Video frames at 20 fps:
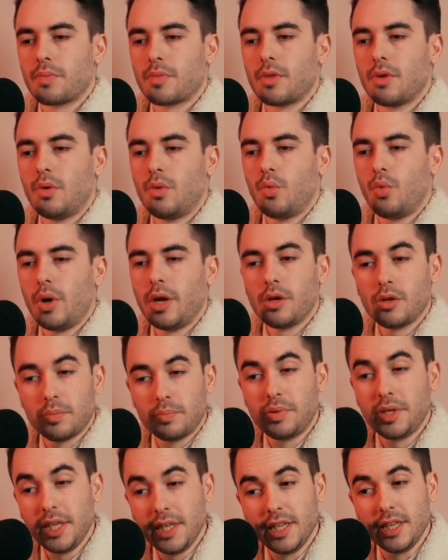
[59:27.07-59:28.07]
will
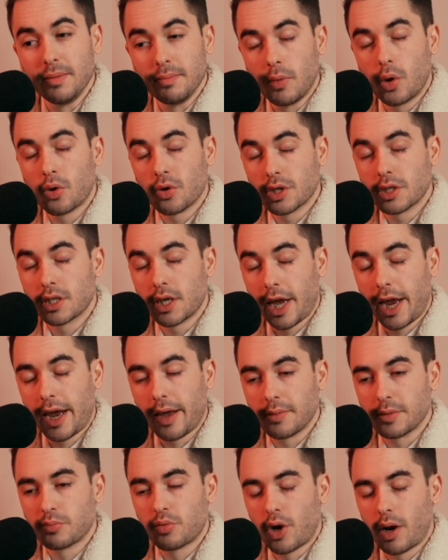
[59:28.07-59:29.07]
be more scams,